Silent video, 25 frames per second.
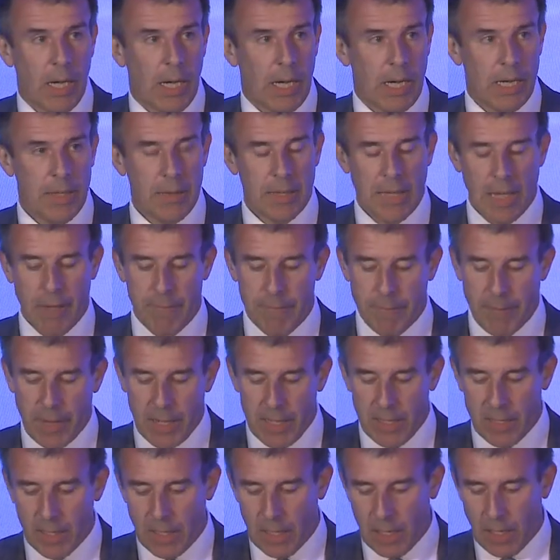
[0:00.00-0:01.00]
In that
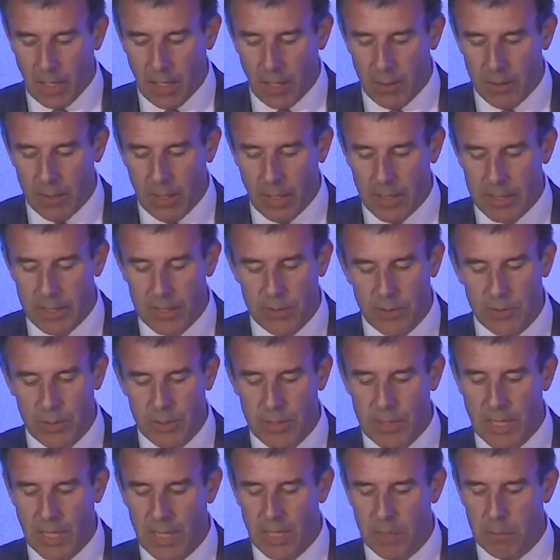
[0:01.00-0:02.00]
vein, I would like to just
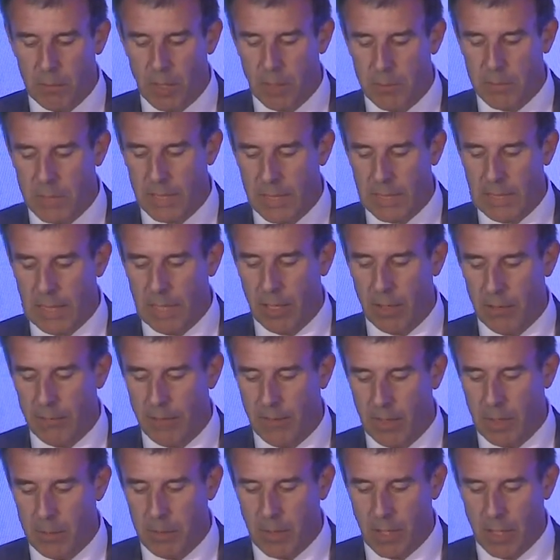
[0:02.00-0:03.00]
take a moment to
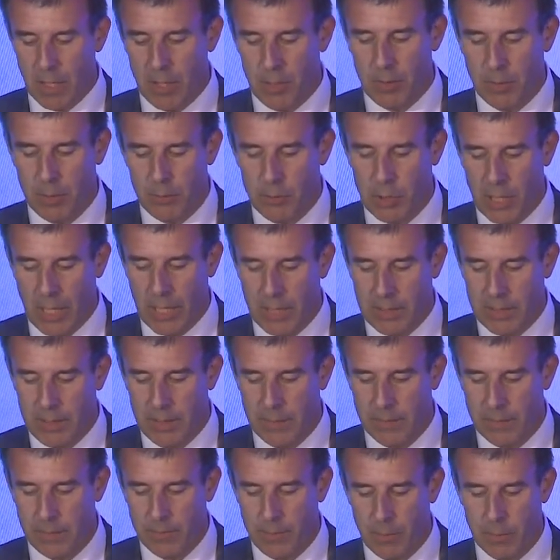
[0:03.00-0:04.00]
clarify my own
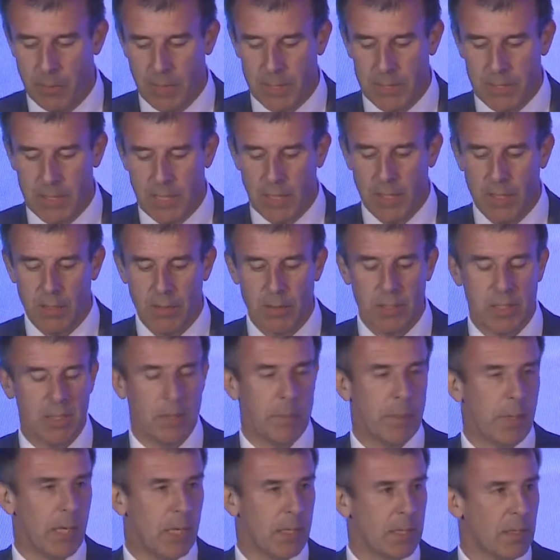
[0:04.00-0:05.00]
objectives for my tenure as the
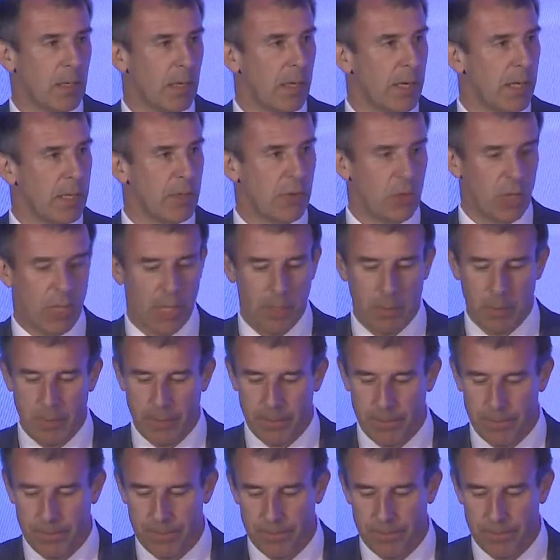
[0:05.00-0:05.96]
BSIA Chairman.